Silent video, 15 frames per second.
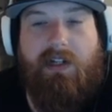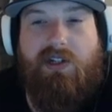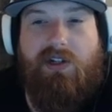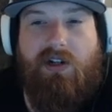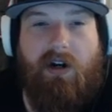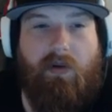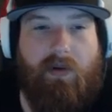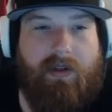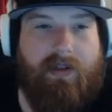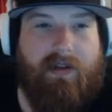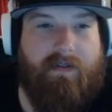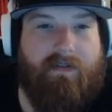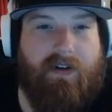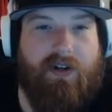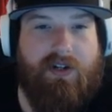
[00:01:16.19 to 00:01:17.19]
Let's start with
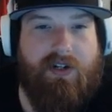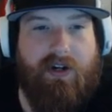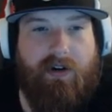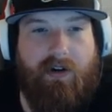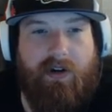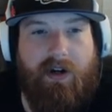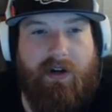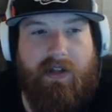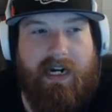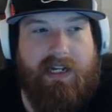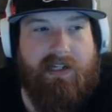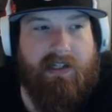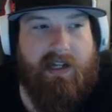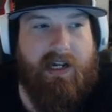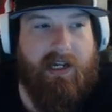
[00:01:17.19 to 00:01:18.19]
the first hero here. That
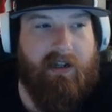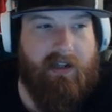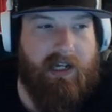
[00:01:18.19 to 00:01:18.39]
is Lycan.